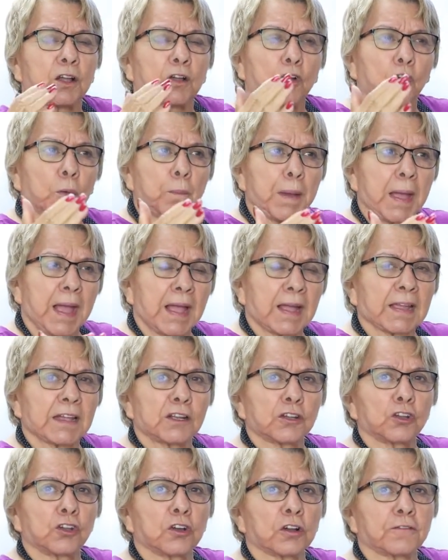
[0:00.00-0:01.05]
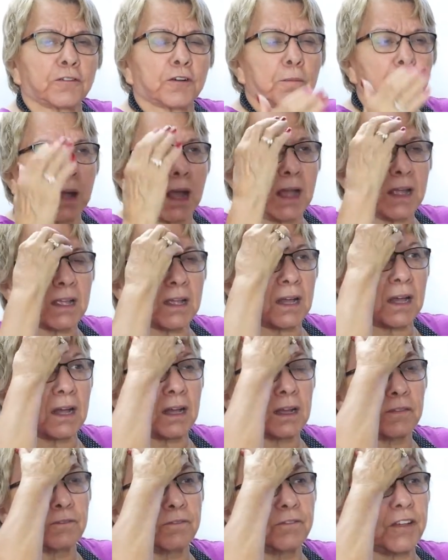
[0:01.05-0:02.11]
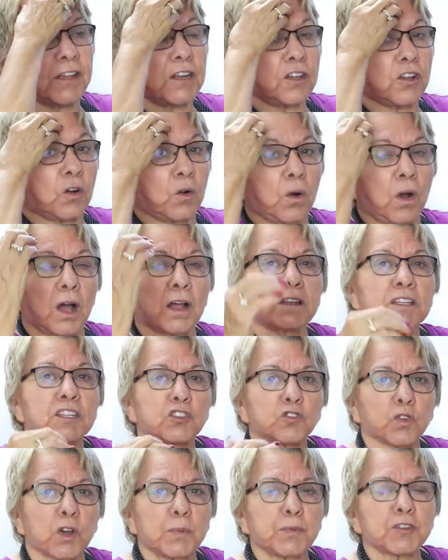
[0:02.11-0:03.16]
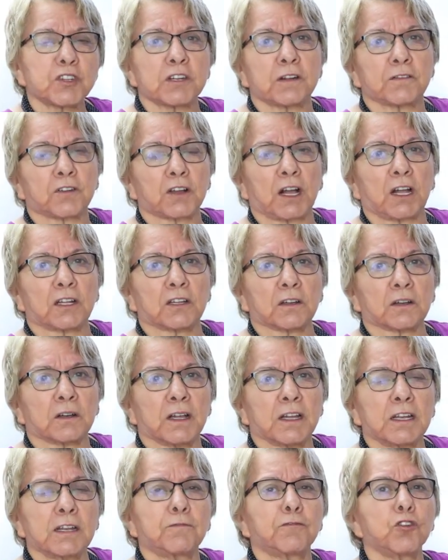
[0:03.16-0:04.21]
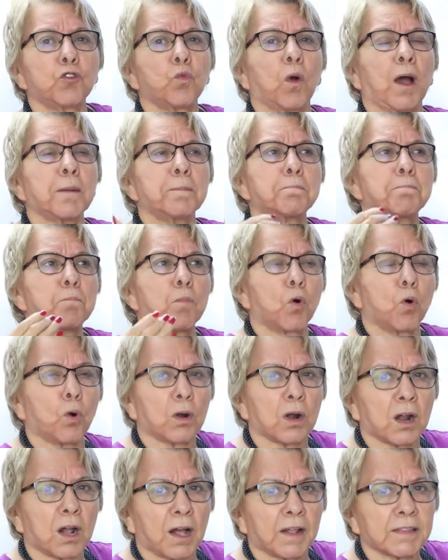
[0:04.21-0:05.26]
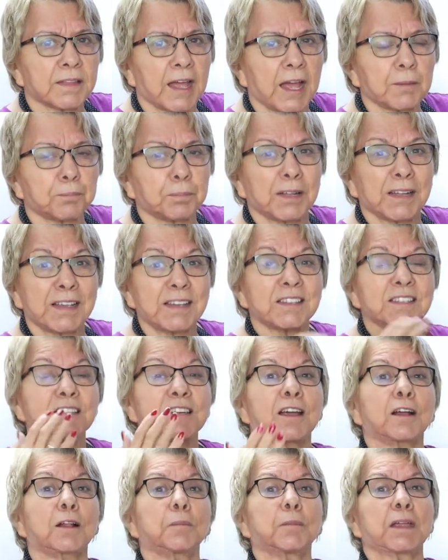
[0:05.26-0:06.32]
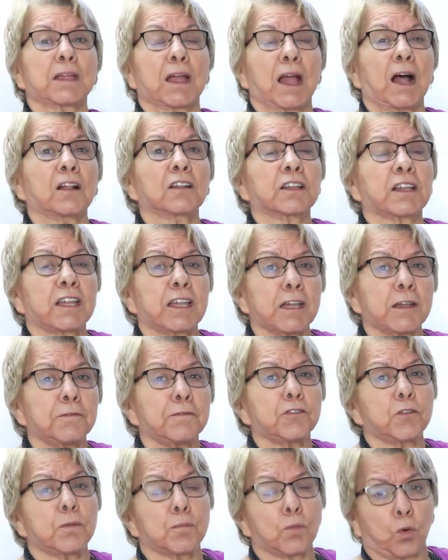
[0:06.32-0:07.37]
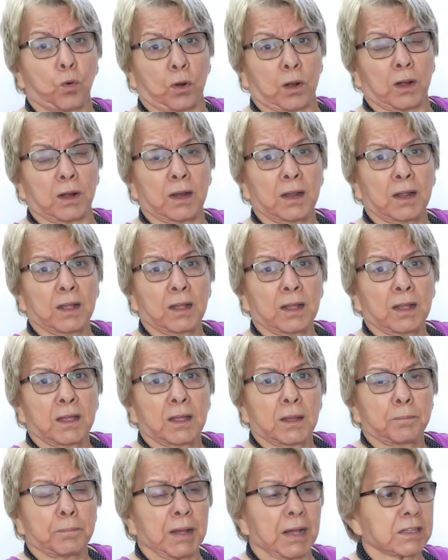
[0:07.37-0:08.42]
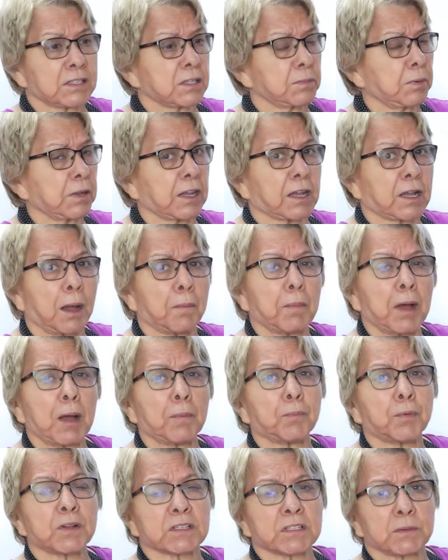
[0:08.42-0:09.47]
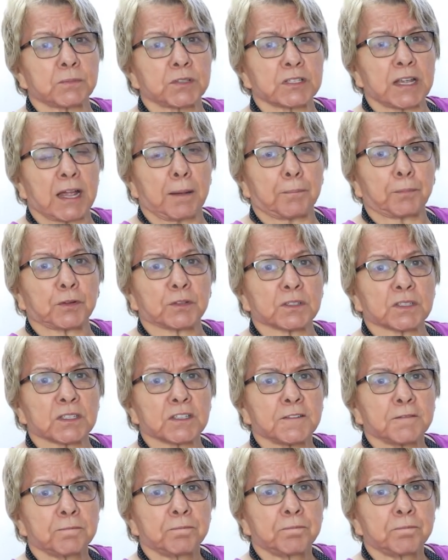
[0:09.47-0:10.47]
go back and look for my video on description of color. And if you want more on that, please tell me. I'll give you more. Possibly come up with some samples.